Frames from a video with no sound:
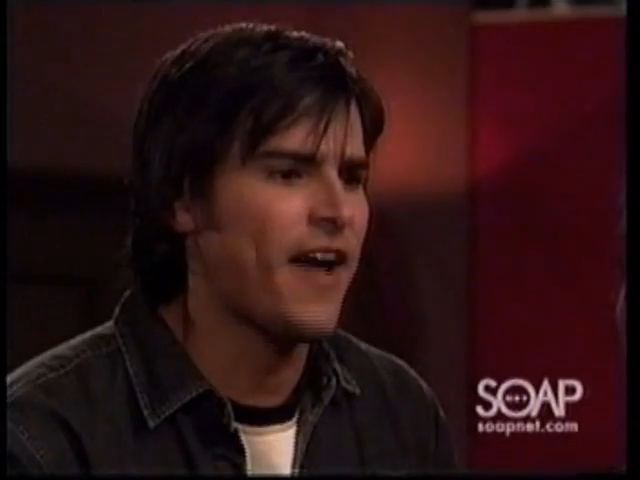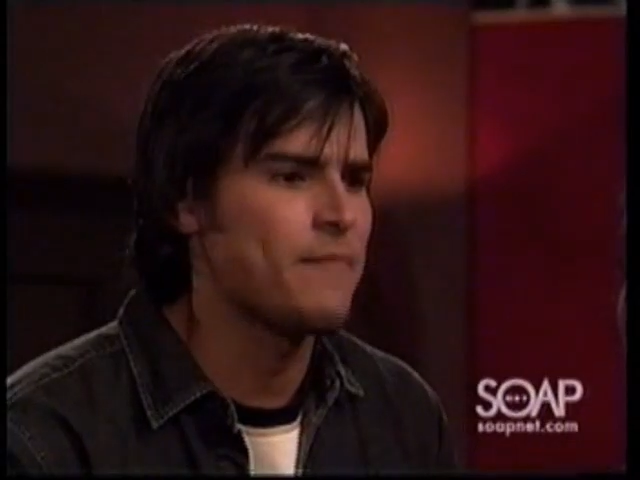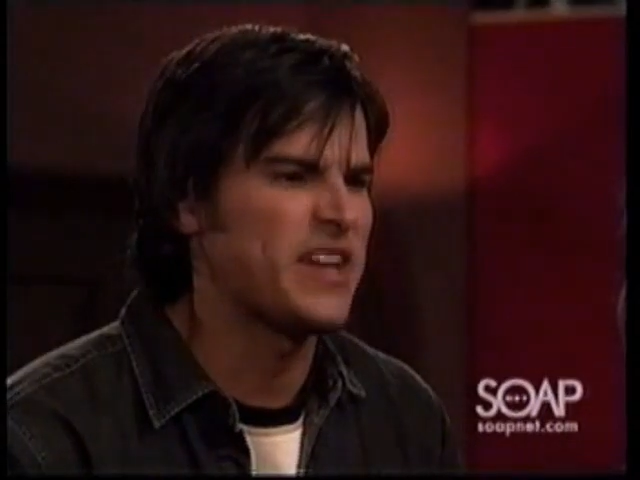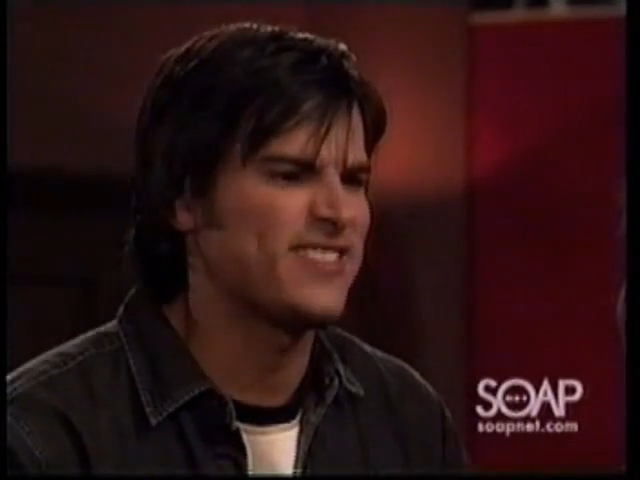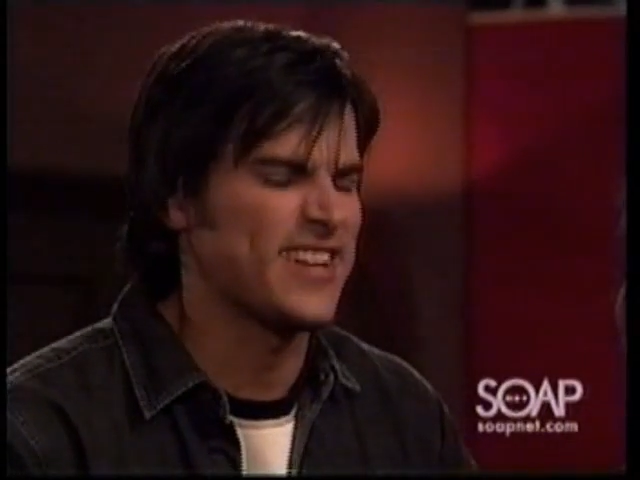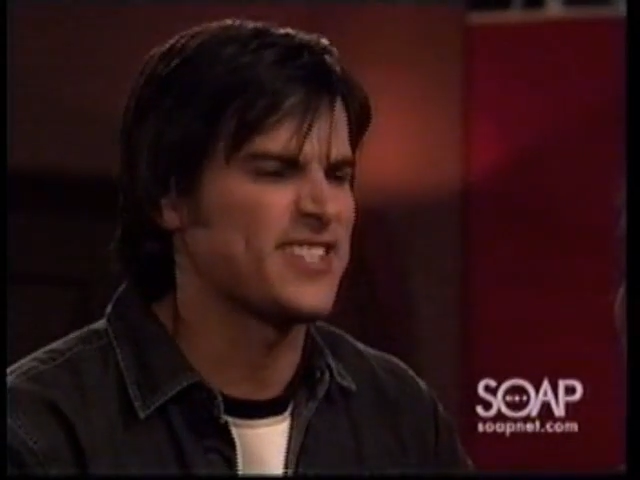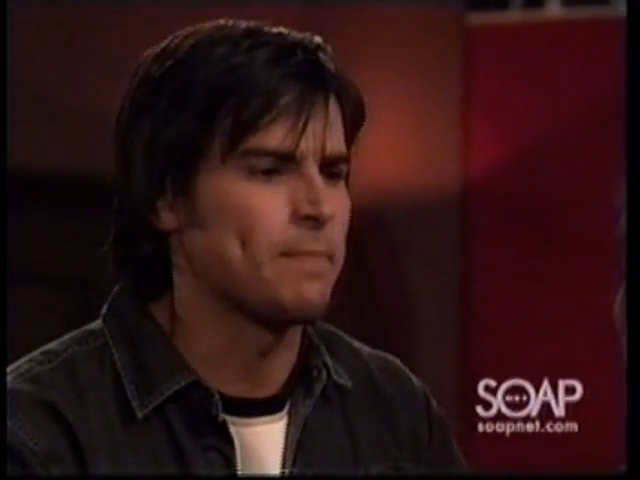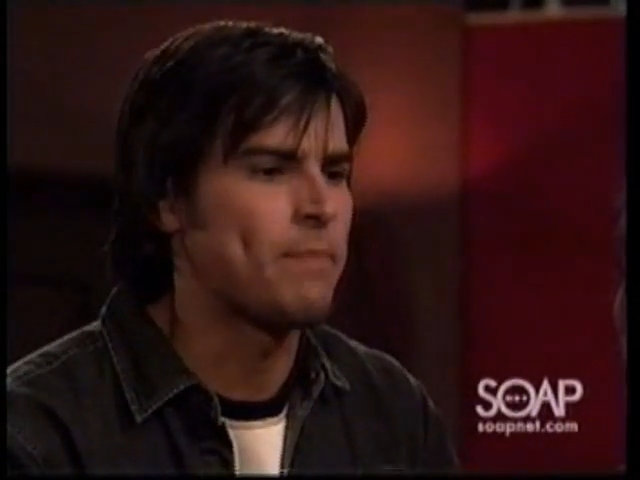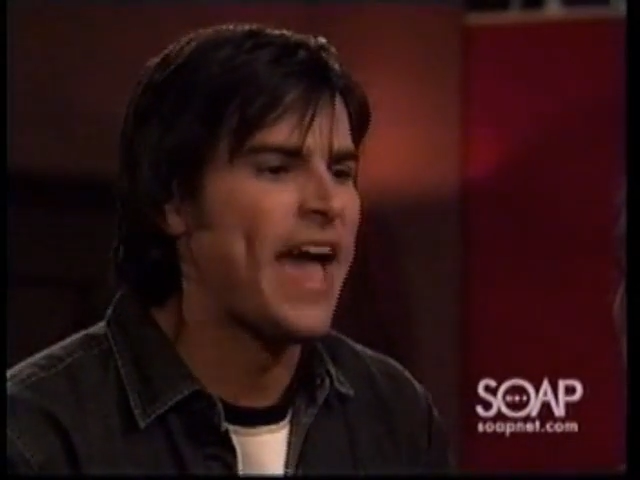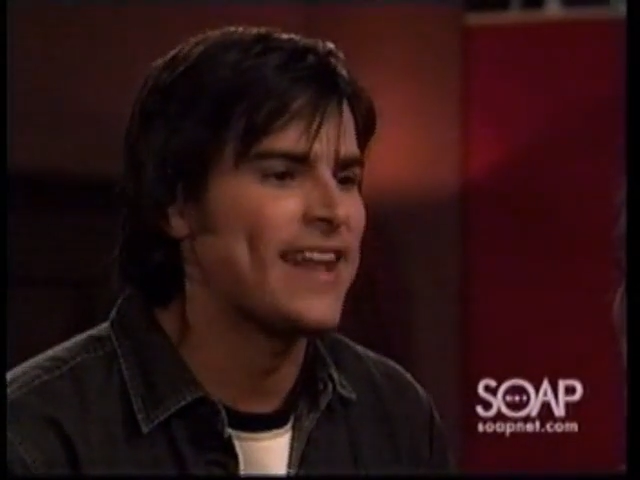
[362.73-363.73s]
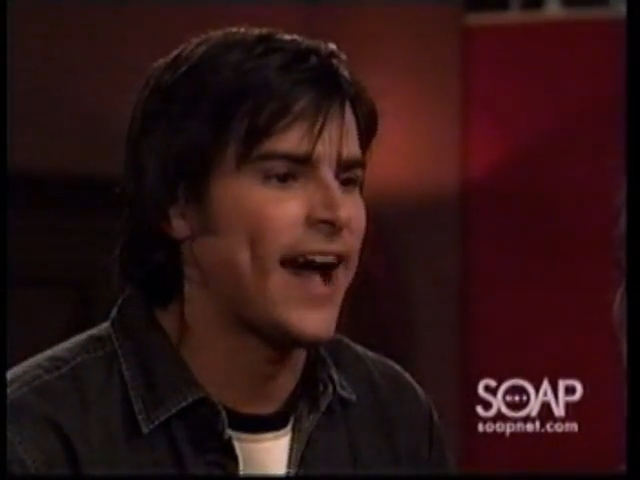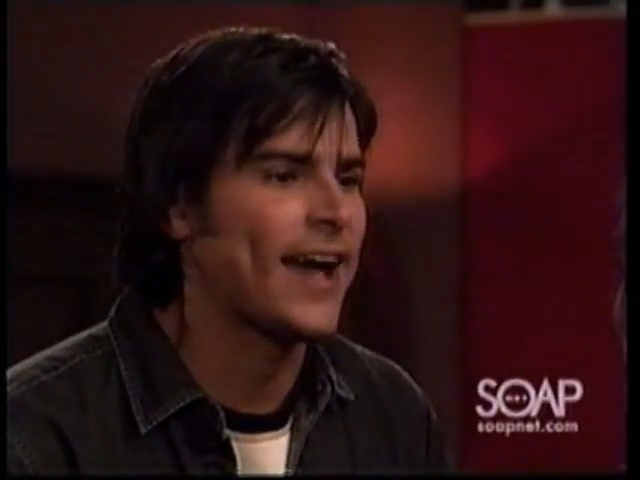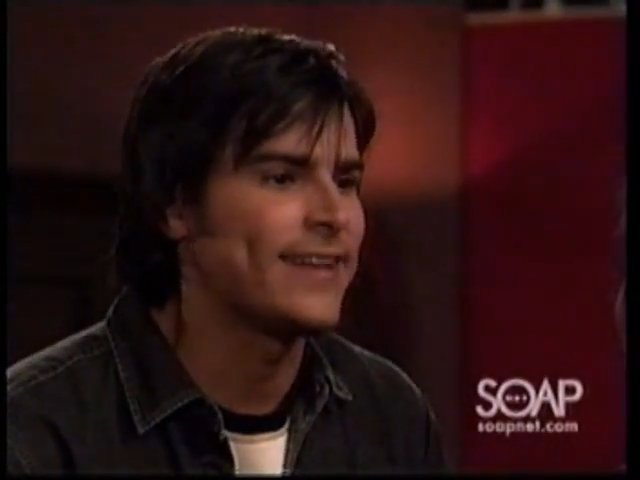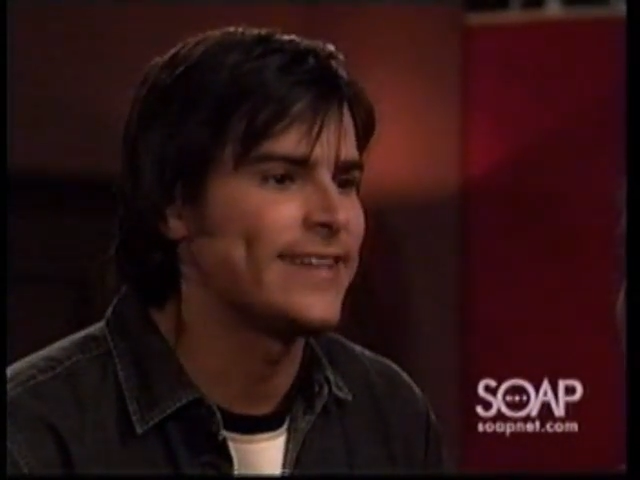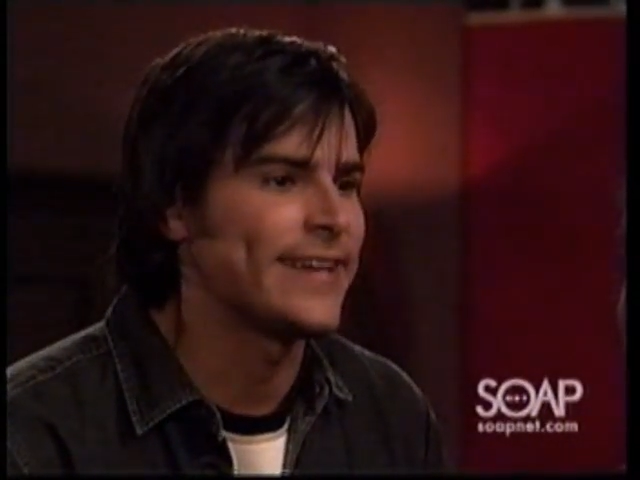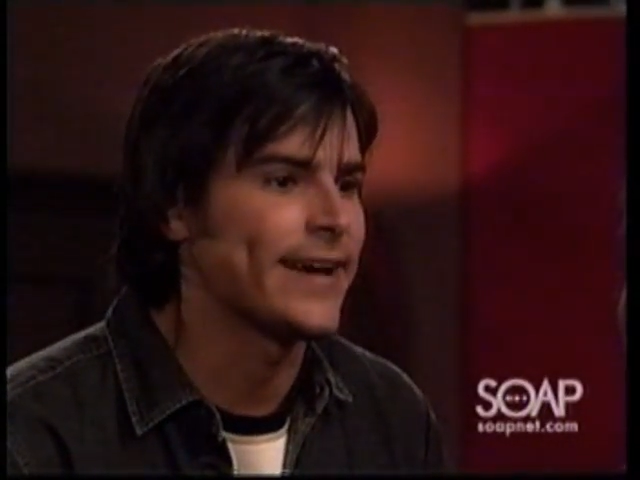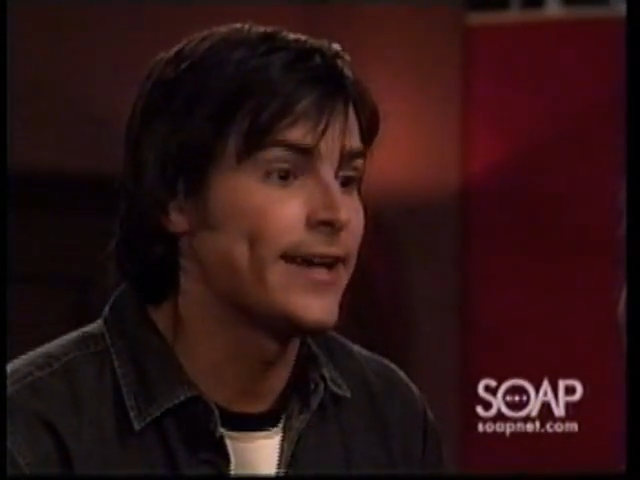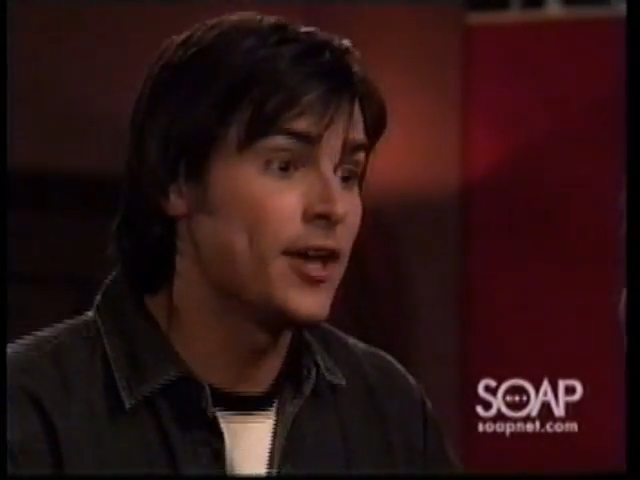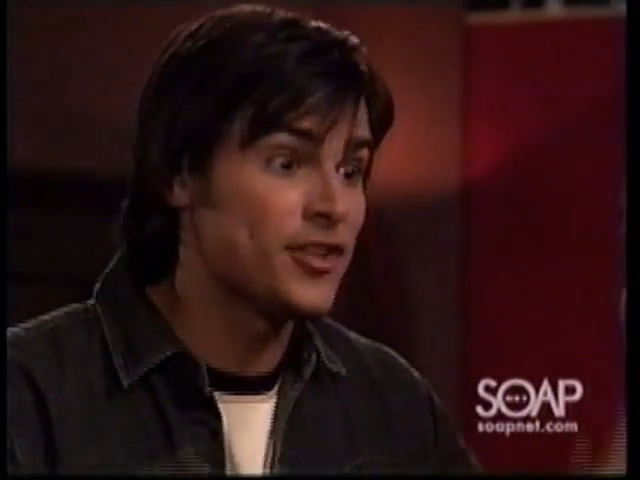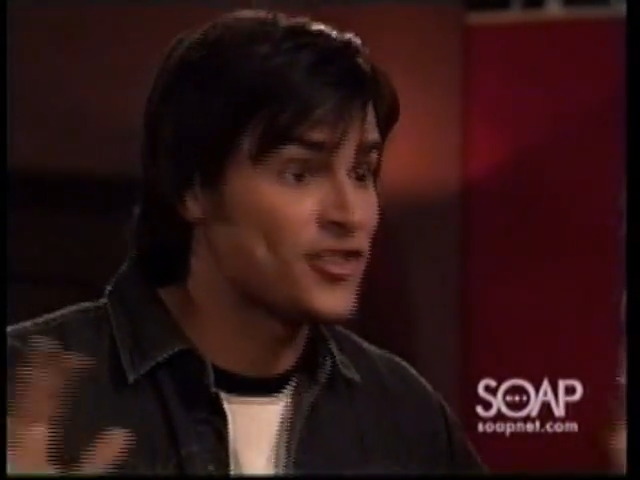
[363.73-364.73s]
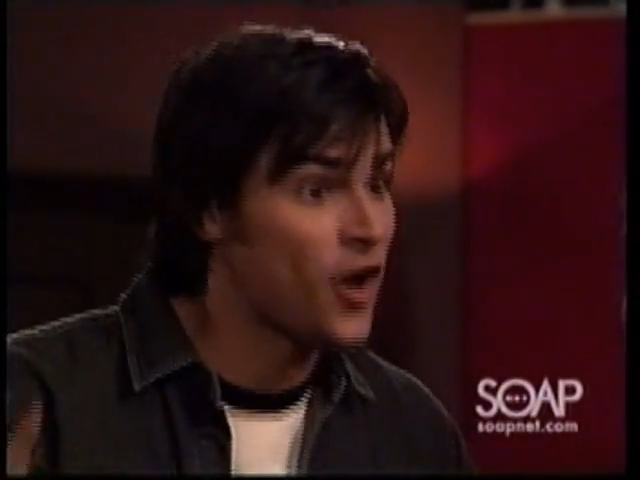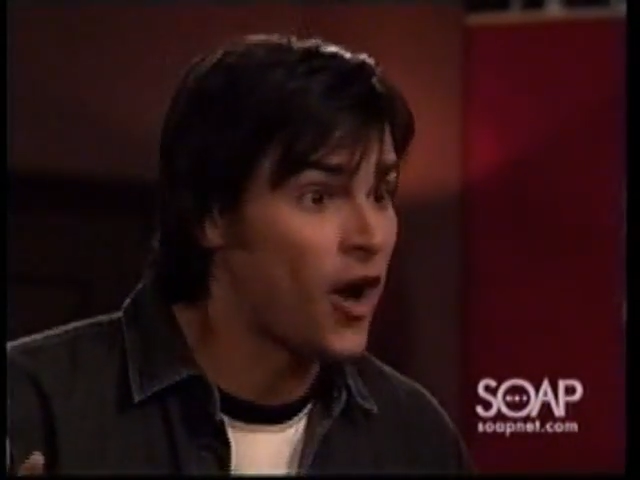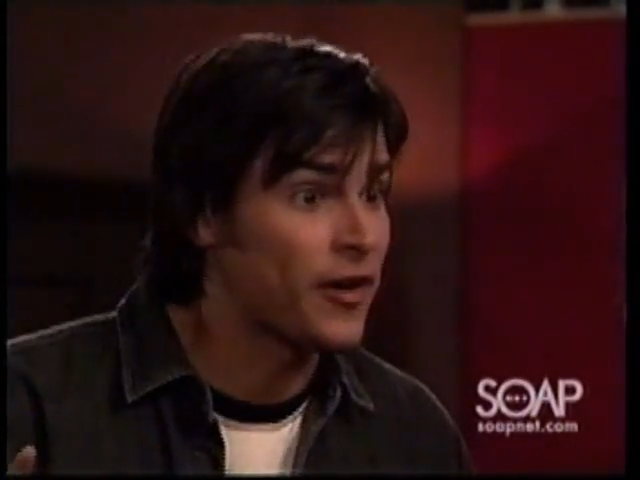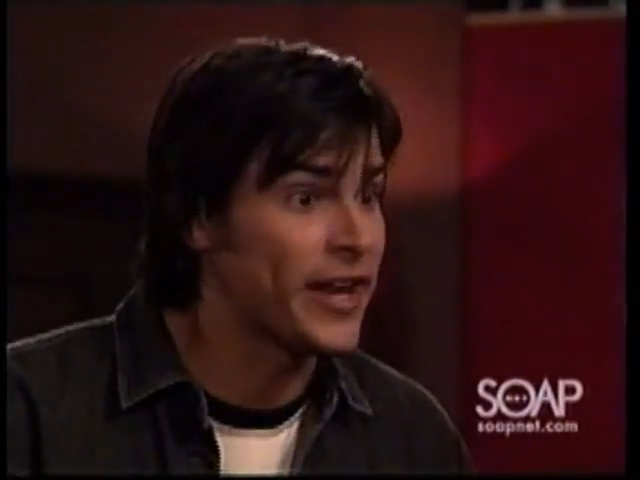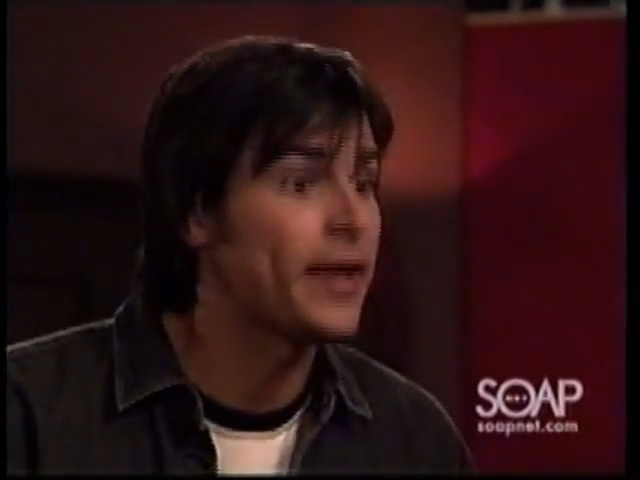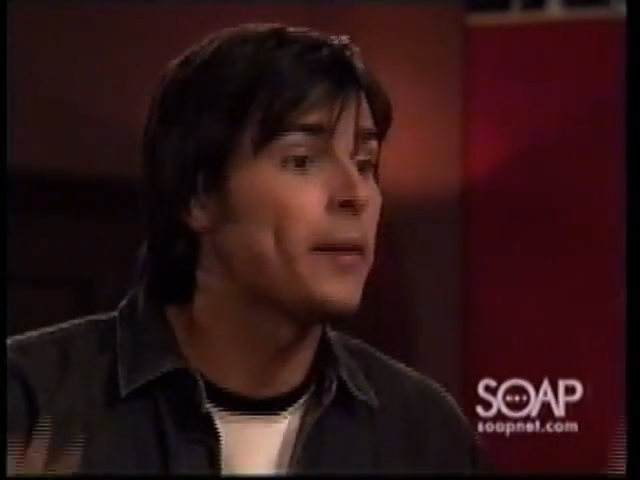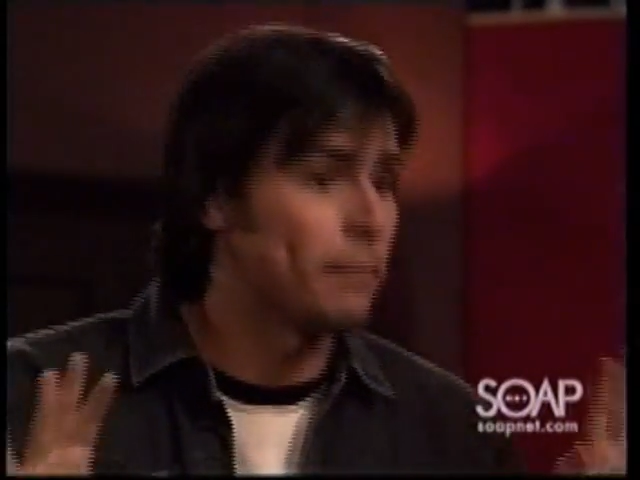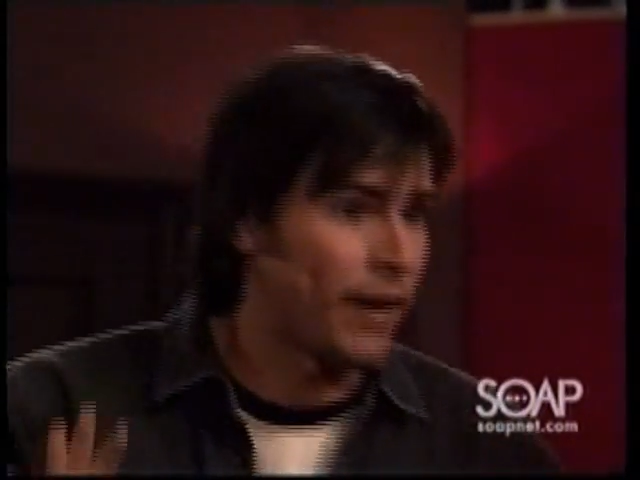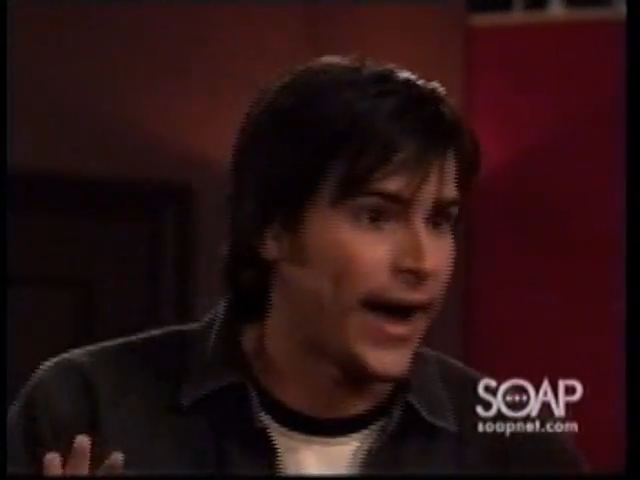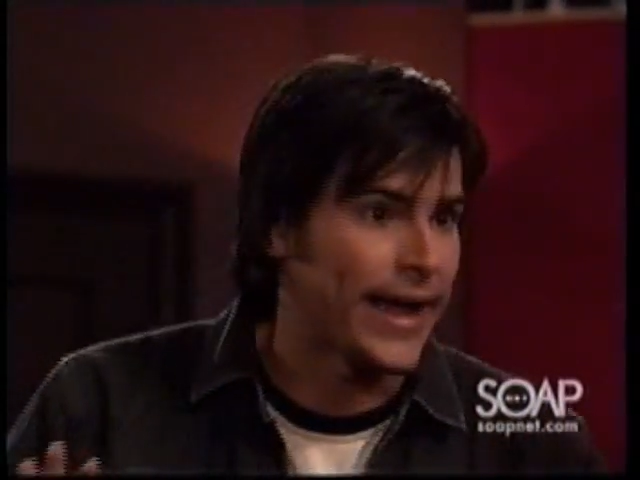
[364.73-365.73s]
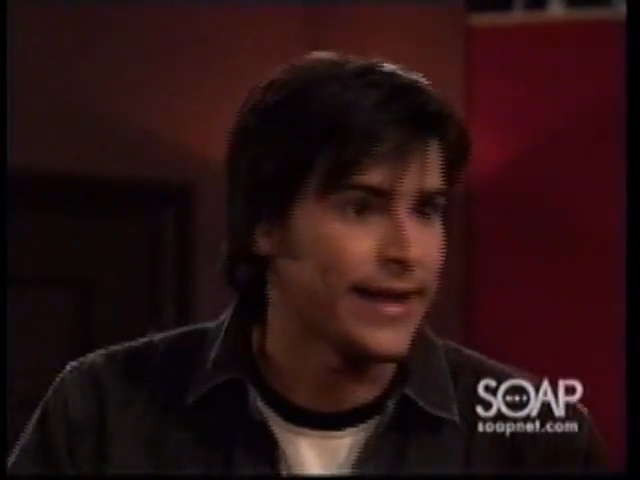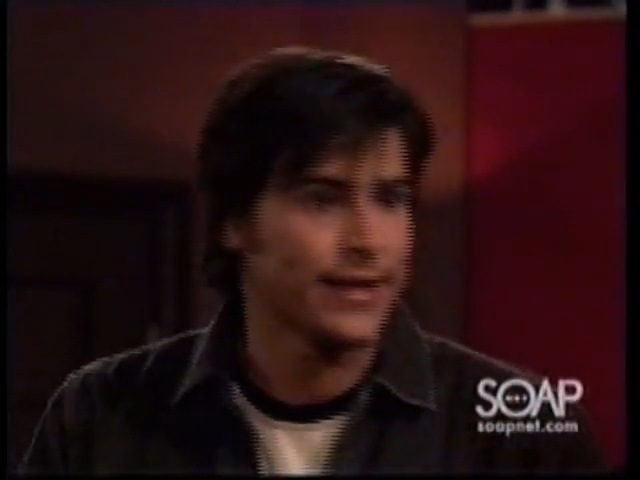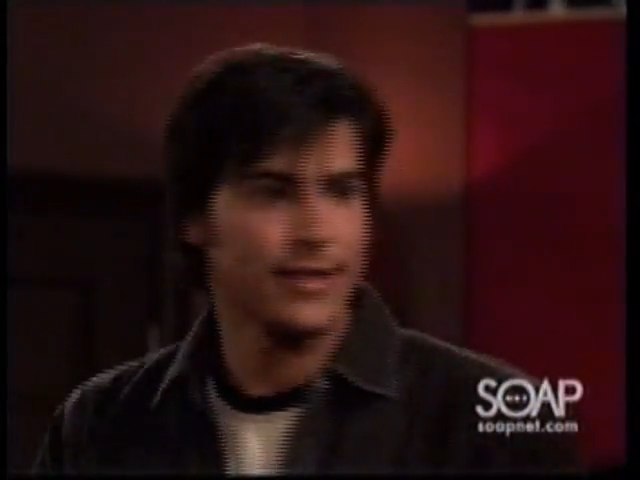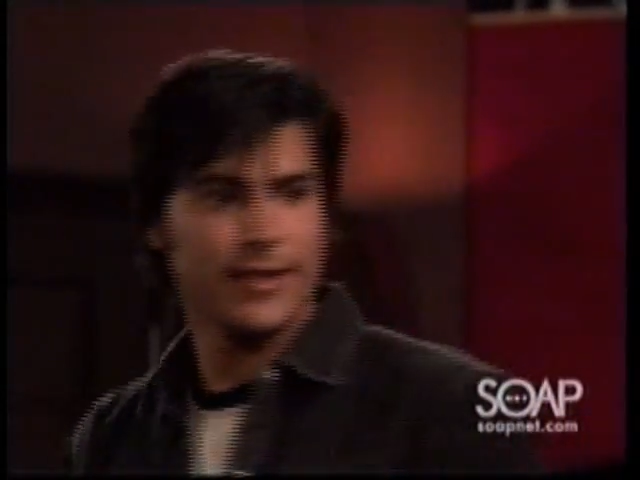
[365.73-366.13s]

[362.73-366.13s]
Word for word: five minutes, and it's a bad idea. Sorry. Bye.